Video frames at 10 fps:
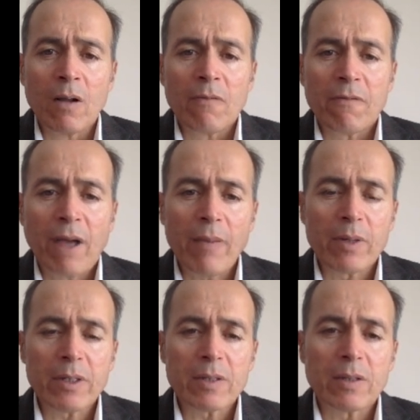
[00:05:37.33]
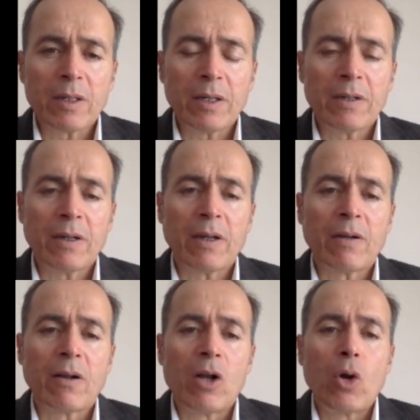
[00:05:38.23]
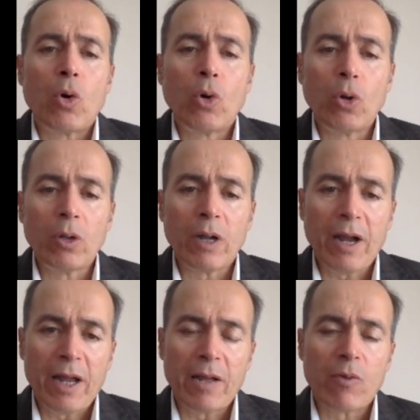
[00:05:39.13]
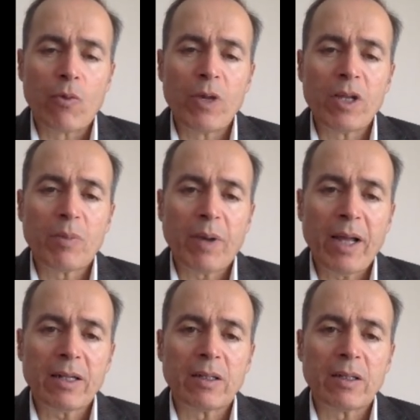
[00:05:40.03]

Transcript: Fibers in whole grain wheat bread